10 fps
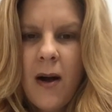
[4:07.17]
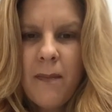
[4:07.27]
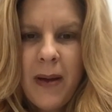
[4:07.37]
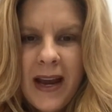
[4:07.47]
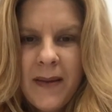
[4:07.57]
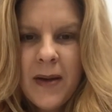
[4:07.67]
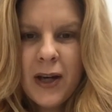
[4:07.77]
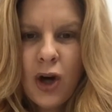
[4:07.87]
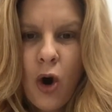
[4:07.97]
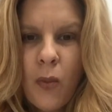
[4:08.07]
payment,
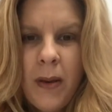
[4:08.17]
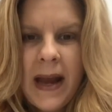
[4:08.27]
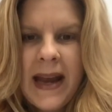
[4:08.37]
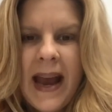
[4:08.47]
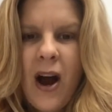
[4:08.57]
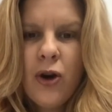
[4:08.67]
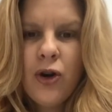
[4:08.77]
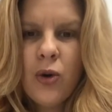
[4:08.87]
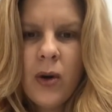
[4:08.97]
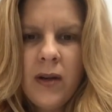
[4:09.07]
copay, how you're
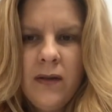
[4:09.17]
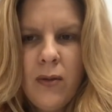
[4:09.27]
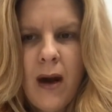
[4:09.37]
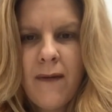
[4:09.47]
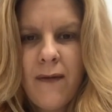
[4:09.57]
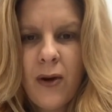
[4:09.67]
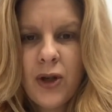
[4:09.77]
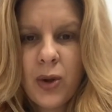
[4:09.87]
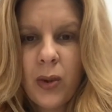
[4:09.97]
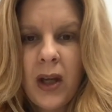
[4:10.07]
going to do that
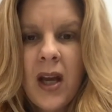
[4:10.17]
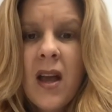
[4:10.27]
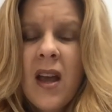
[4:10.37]
virtually.